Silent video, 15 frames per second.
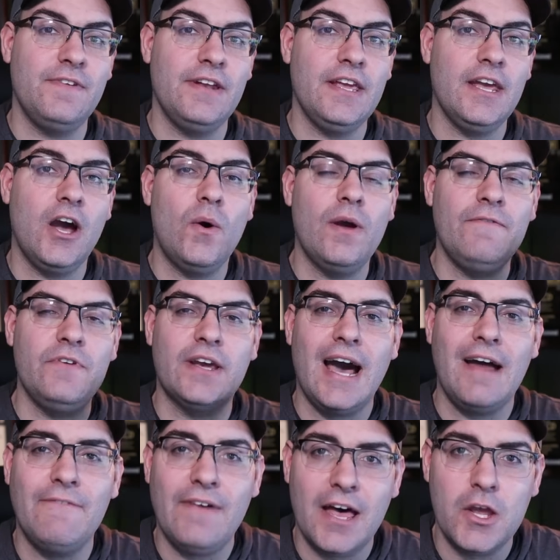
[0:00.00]
video. If you
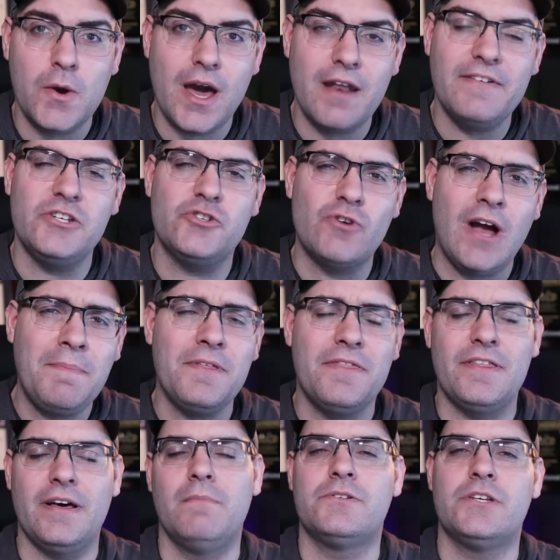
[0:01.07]
got value out of it, drop a
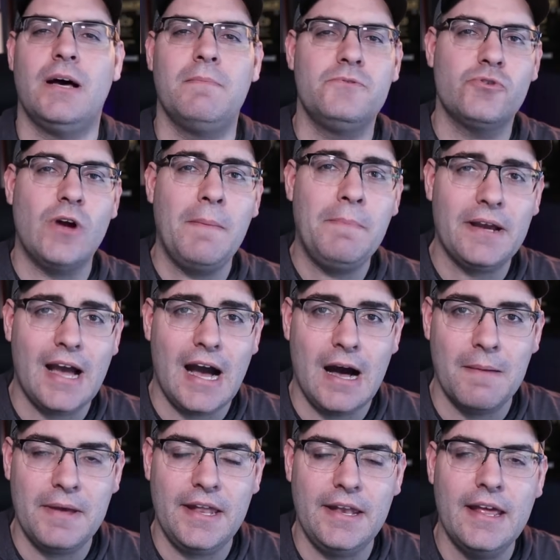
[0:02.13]
thumbs up, drop a
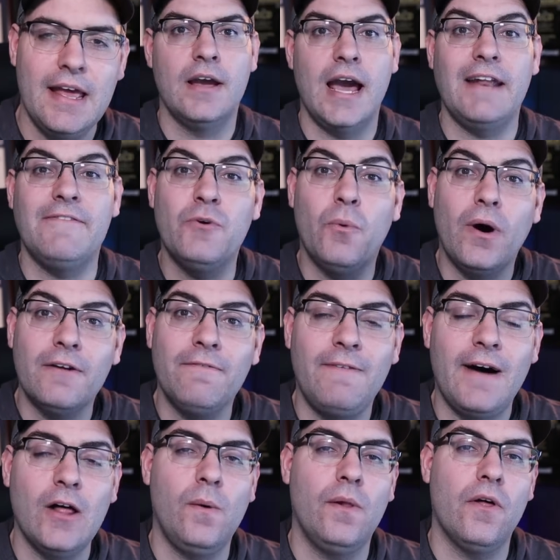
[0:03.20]
comment, and if you wanna
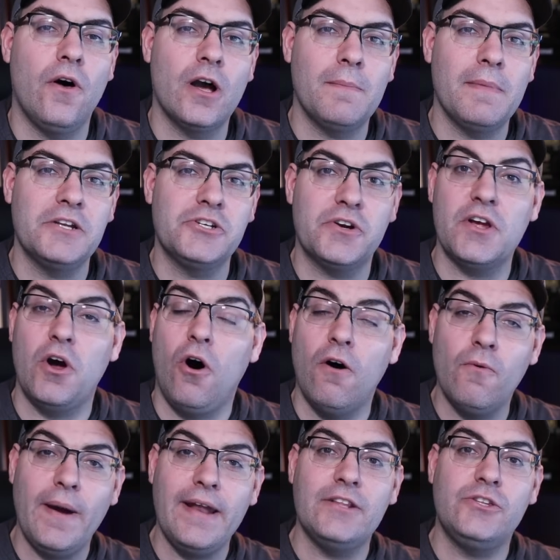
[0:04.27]
follow along on my journey all
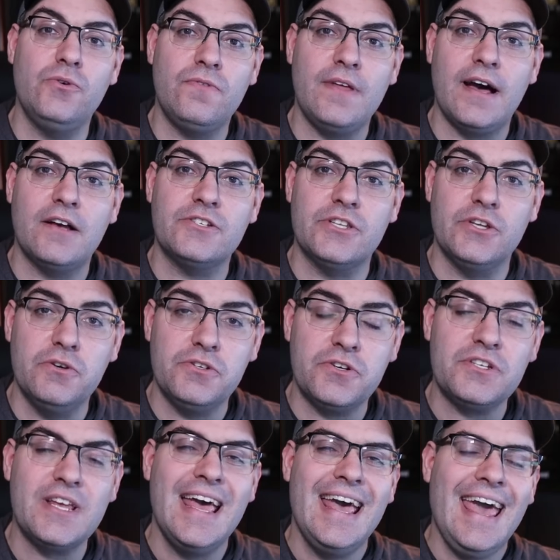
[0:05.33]
the way to 2,000
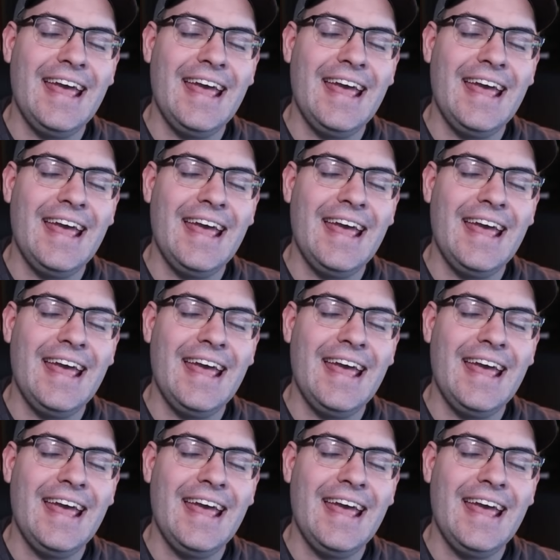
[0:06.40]
users,